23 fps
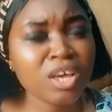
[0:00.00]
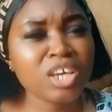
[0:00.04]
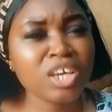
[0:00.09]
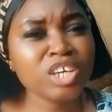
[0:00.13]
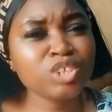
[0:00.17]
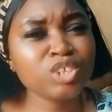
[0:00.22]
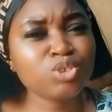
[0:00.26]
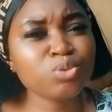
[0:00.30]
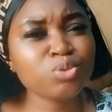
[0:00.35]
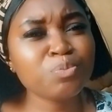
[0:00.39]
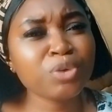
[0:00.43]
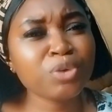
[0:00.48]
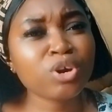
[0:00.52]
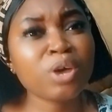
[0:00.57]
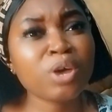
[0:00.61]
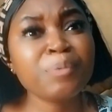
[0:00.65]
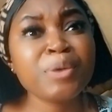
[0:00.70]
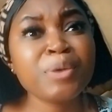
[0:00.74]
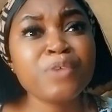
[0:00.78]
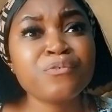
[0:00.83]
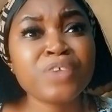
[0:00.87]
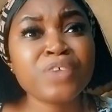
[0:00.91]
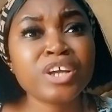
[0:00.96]
it will
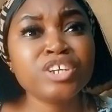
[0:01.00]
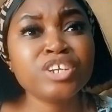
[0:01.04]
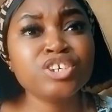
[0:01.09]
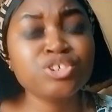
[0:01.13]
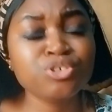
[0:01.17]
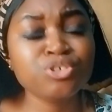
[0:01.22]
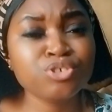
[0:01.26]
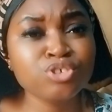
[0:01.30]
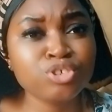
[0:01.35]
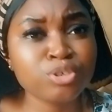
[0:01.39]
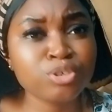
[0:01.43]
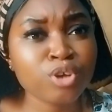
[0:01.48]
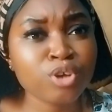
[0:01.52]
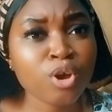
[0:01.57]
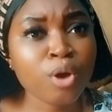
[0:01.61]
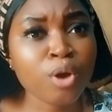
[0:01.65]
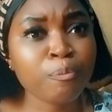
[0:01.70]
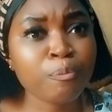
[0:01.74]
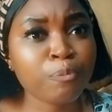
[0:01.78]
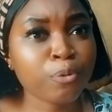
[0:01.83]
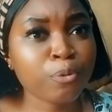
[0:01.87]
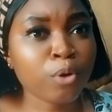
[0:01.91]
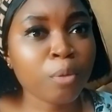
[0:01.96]
become a very huge
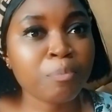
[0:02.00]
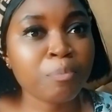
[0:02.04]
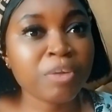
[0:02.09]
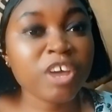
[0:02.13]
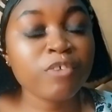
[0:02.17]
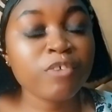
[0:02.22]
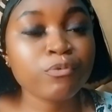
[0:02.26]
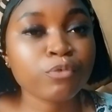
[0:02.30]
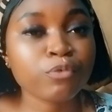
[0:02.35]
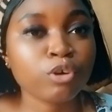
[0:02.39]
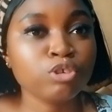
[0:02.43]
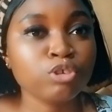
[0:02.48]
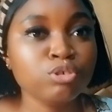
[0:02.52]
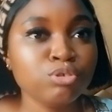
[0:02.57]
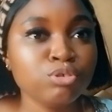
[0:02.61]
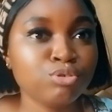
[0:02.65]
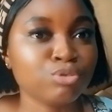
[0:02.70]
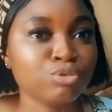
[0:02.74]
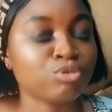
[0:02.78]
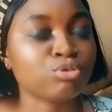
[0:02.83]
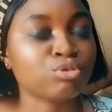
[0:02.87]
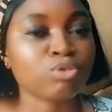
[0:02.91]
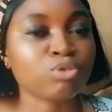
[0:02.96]
problem for you
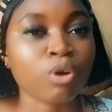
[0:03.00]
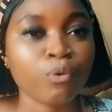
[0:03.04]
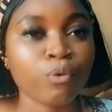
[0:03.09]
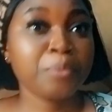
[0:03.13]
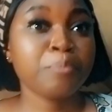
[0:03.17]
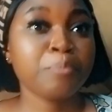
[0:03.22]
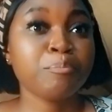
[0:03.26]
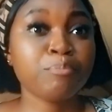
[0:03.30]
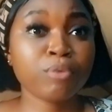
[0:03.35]
to solve.